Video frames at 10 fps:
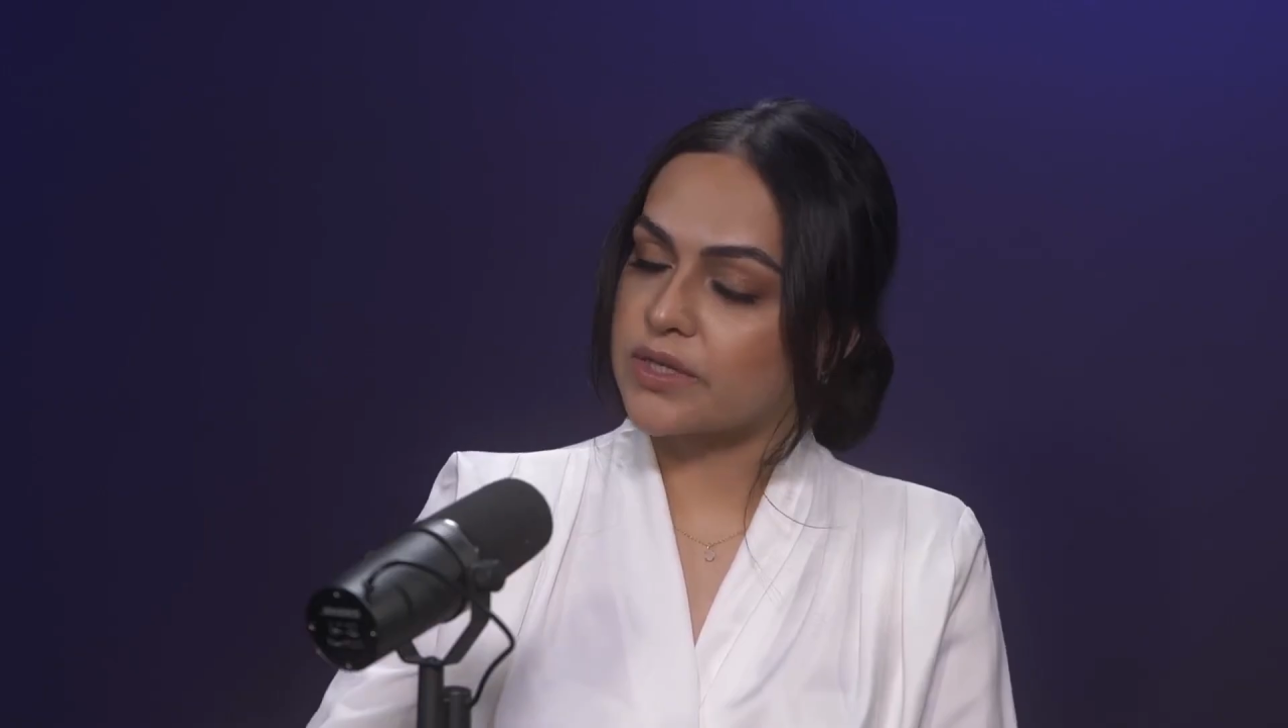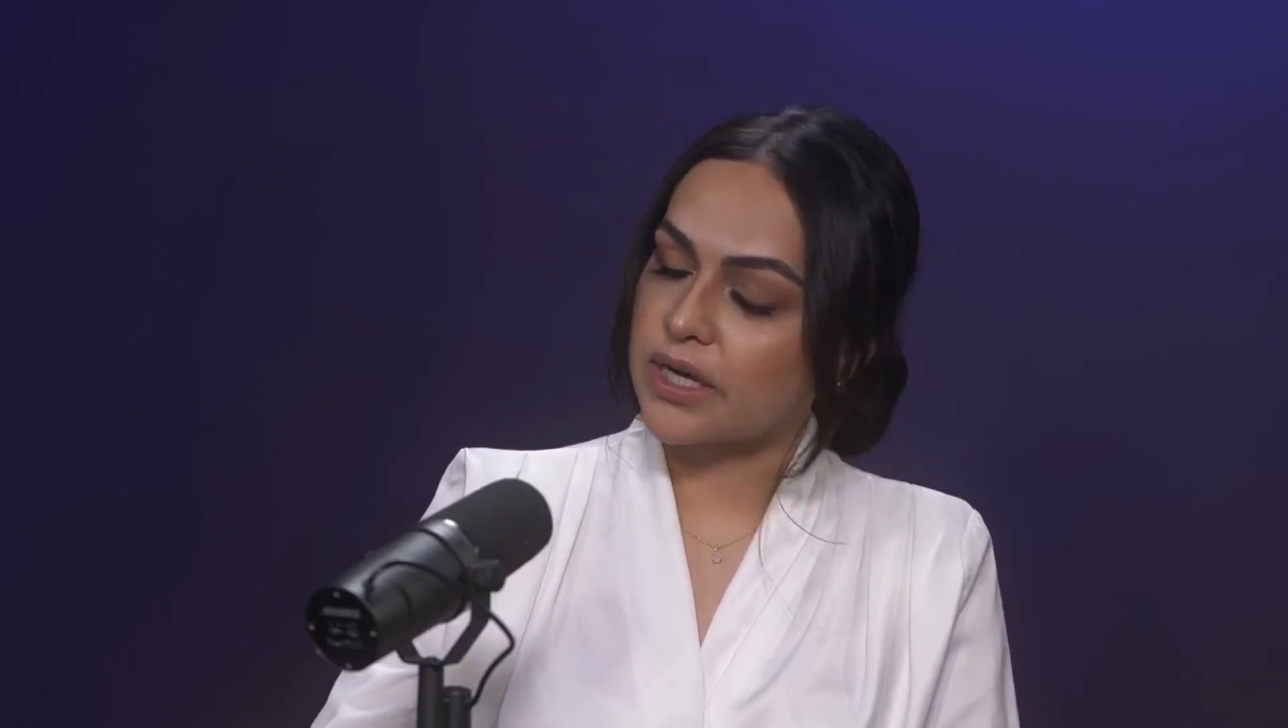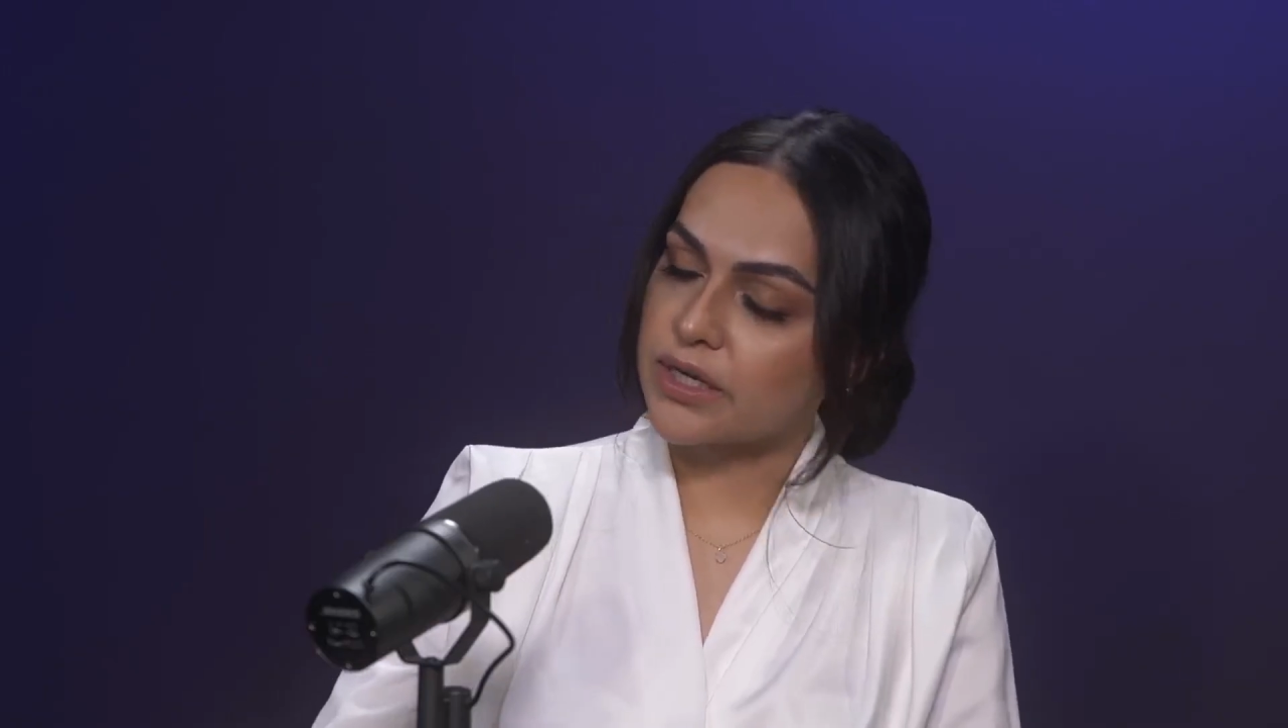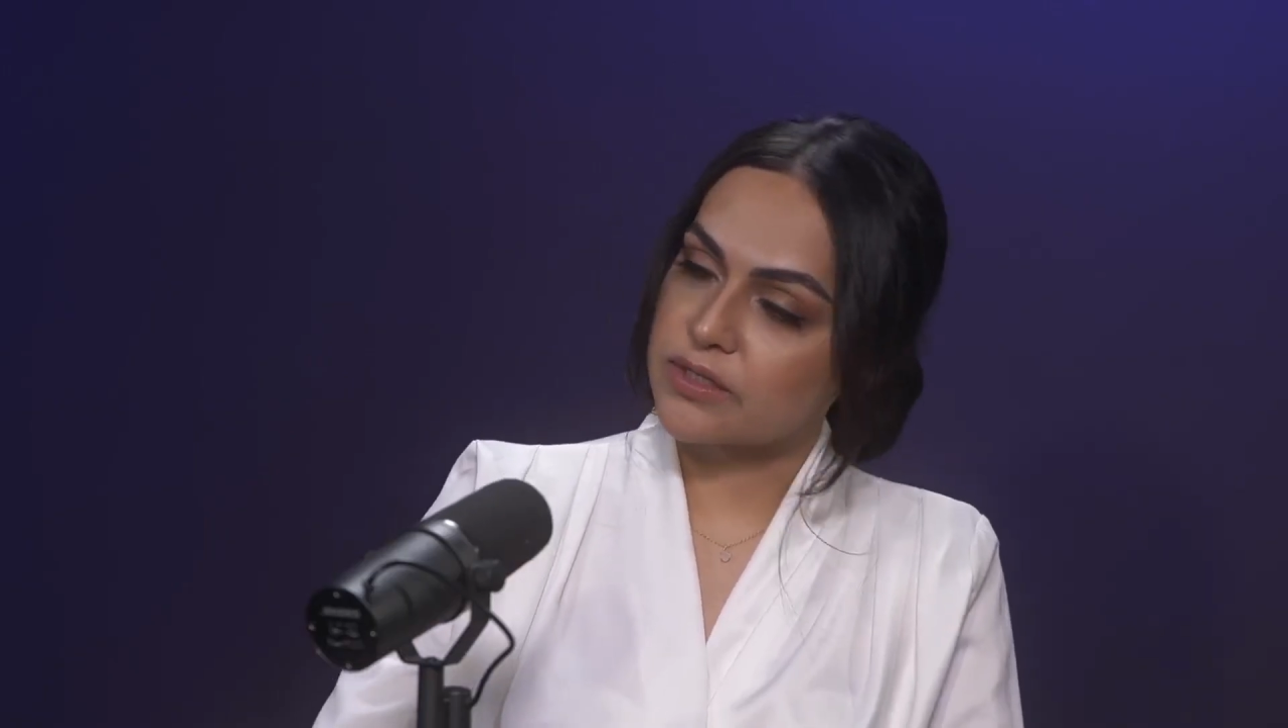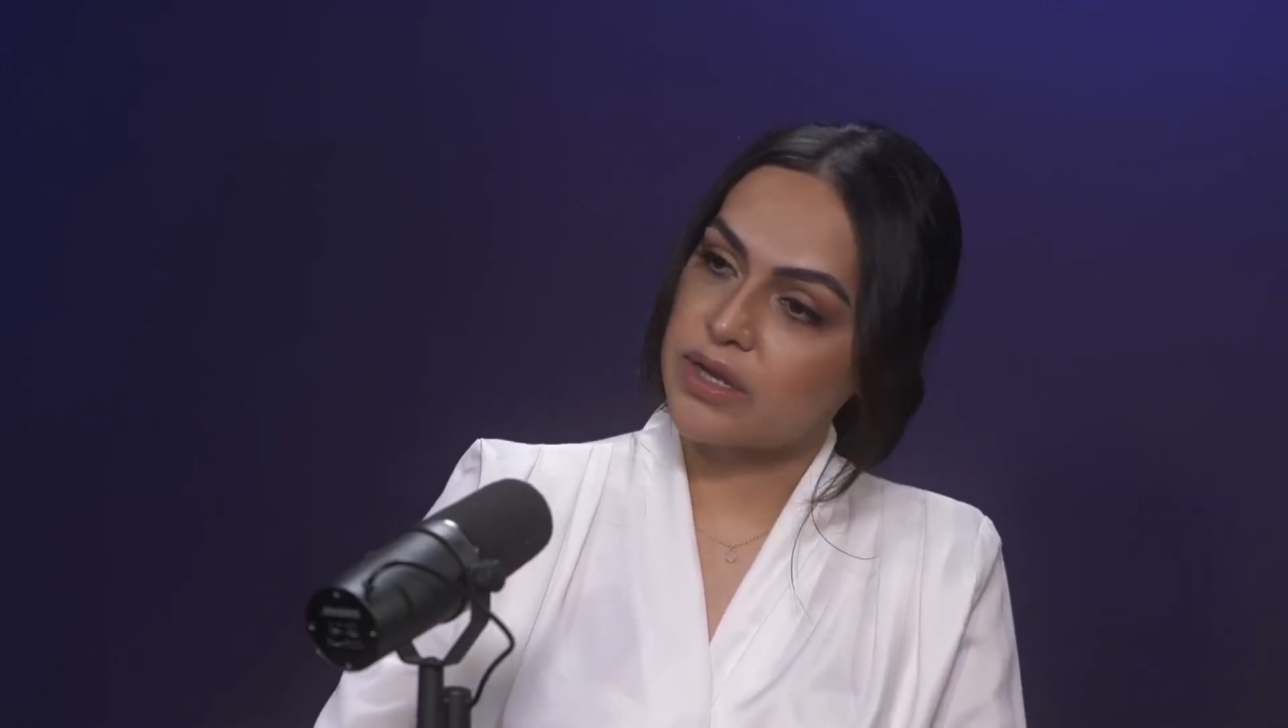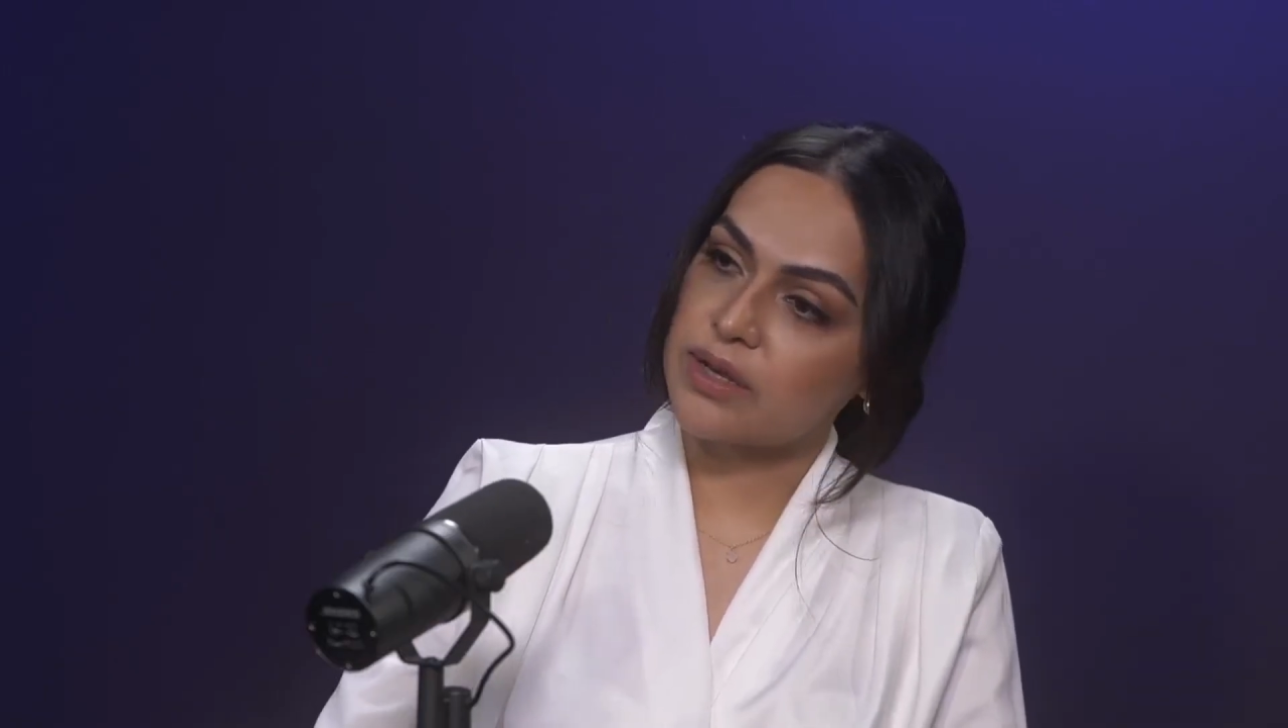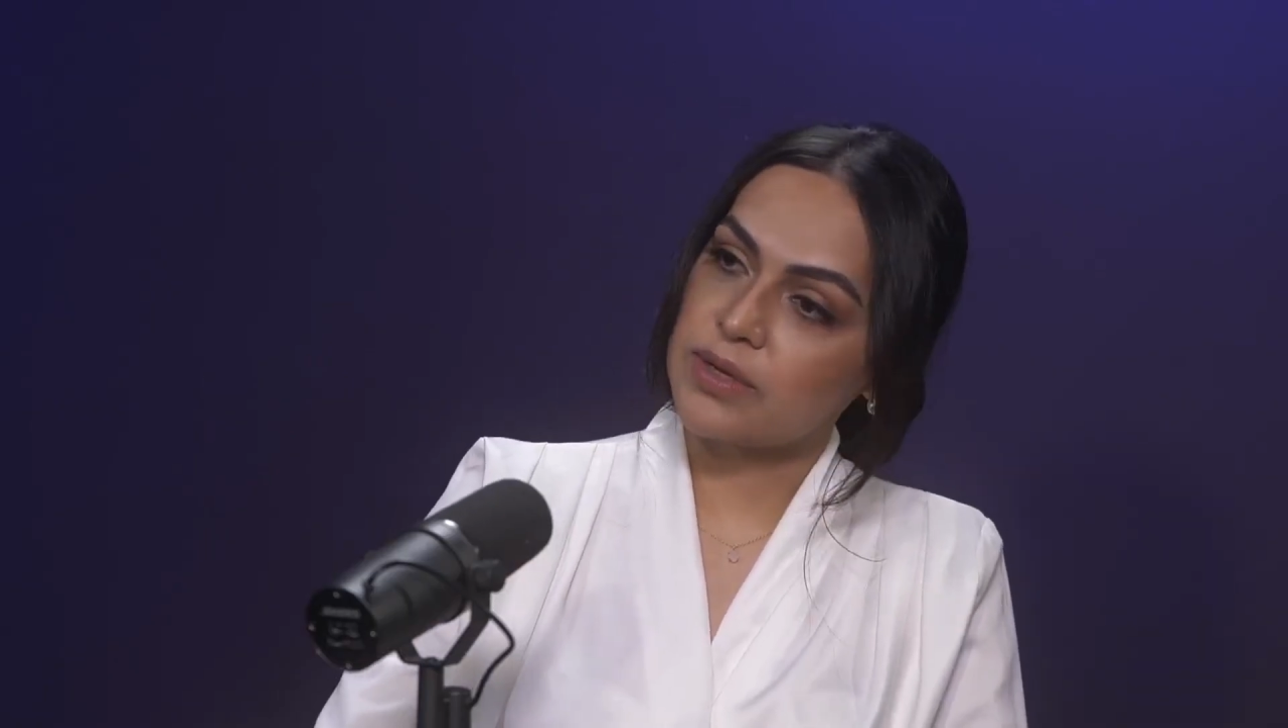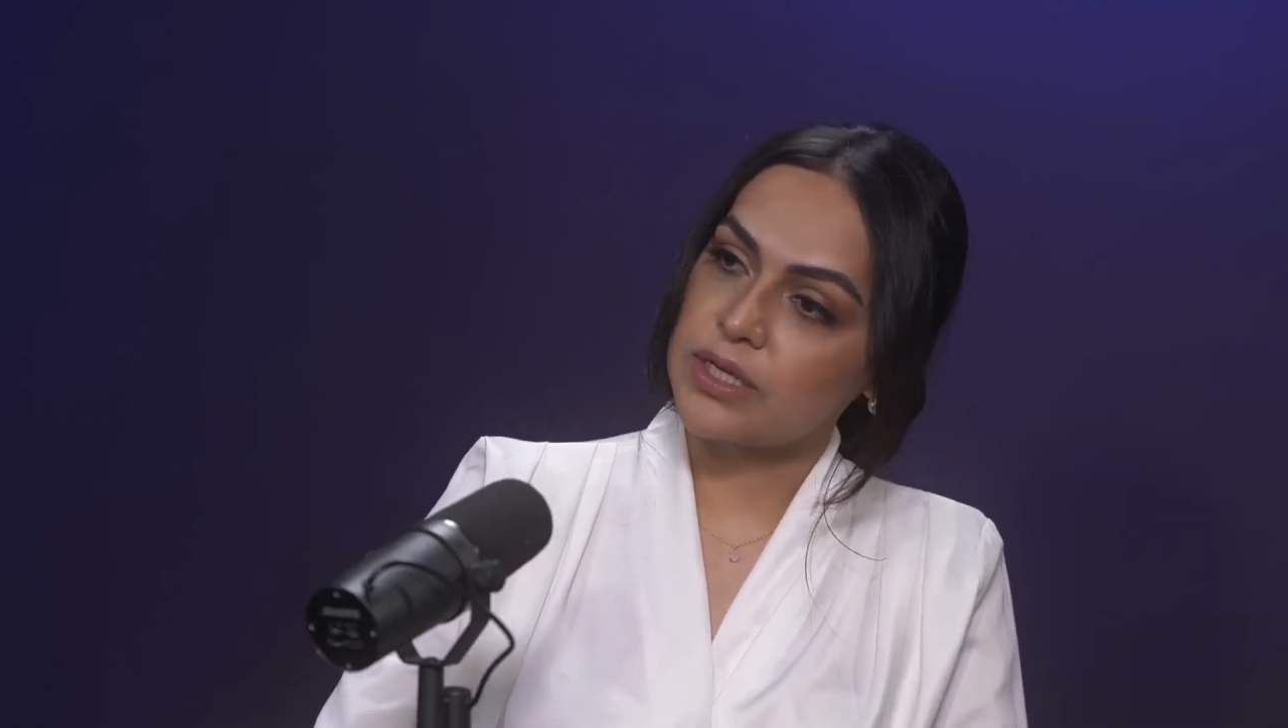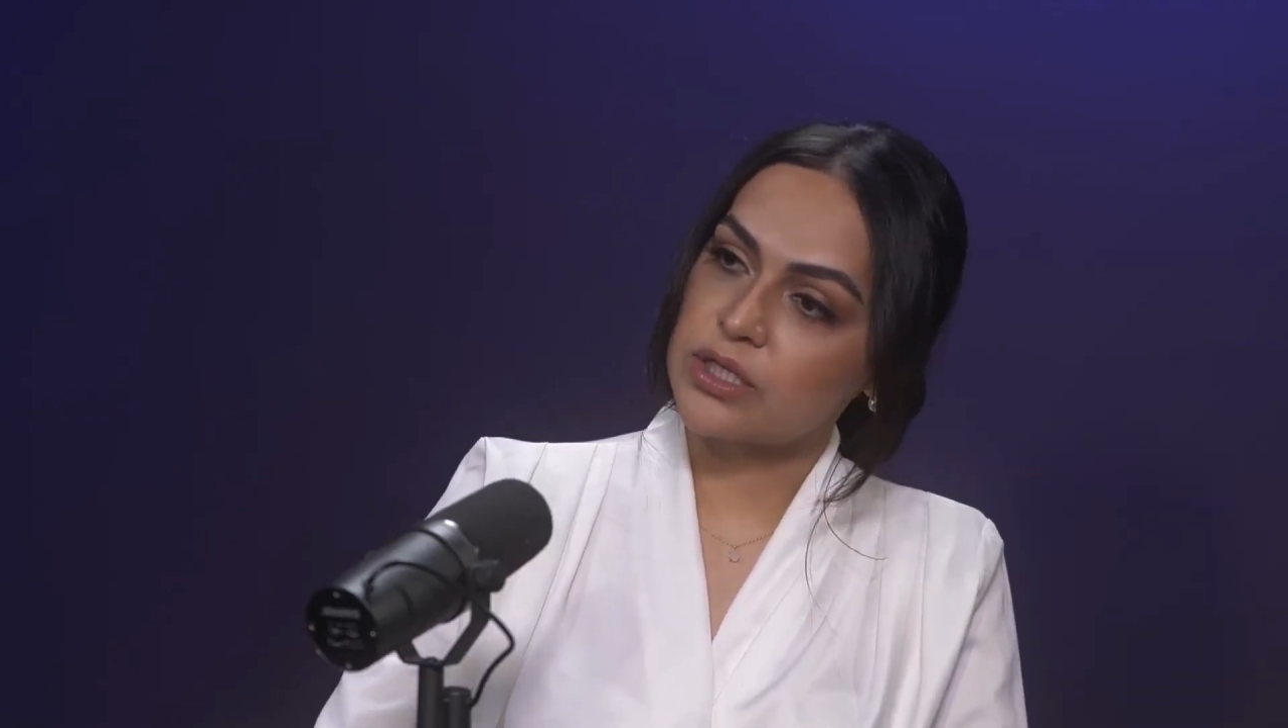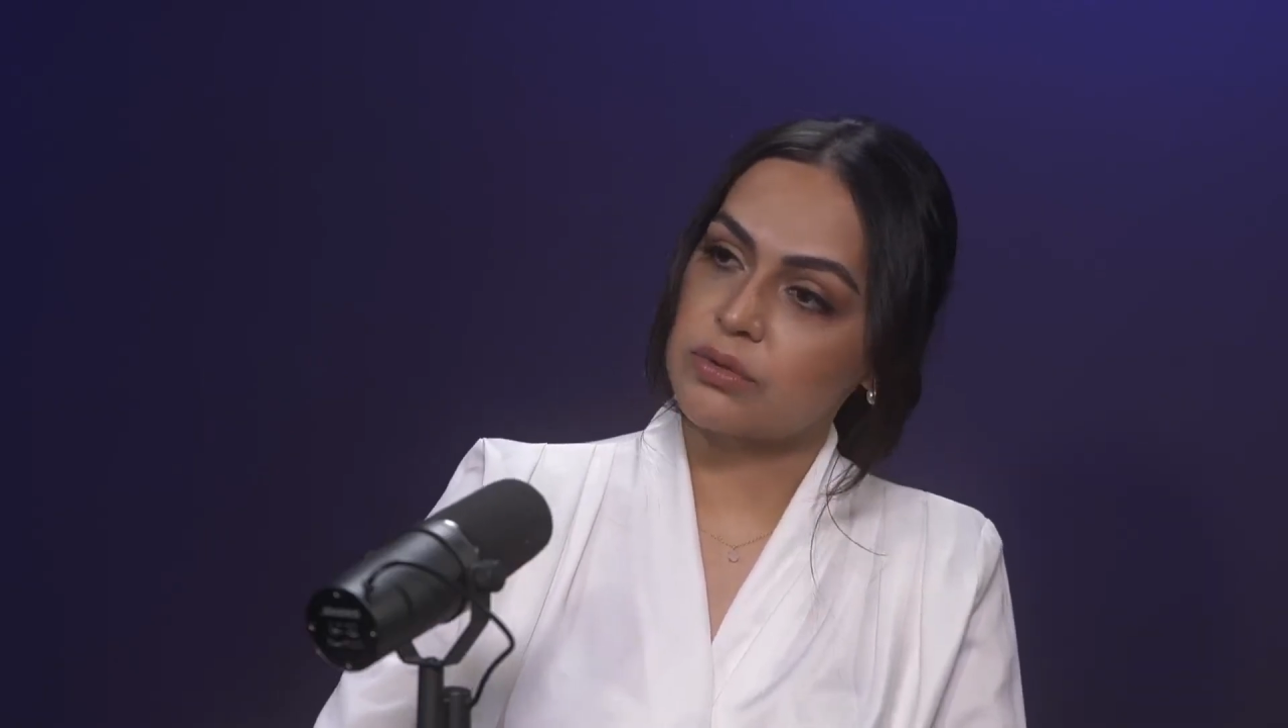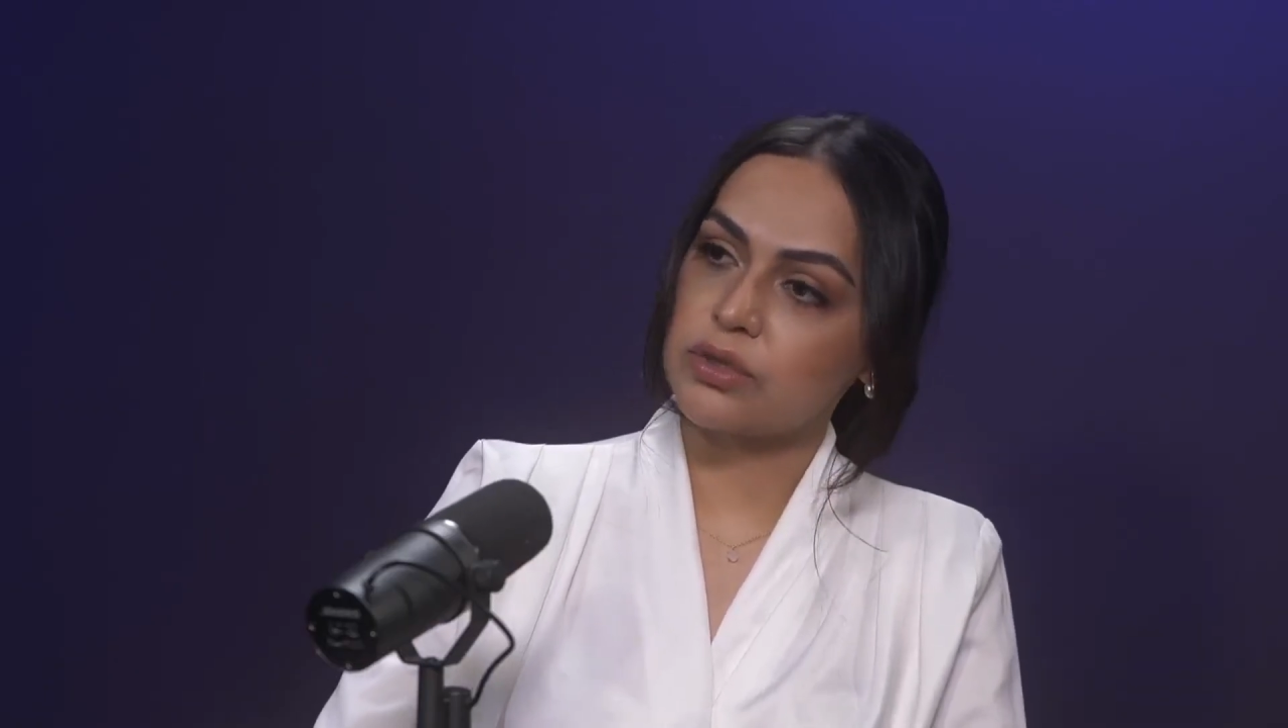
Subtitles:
taxonomy to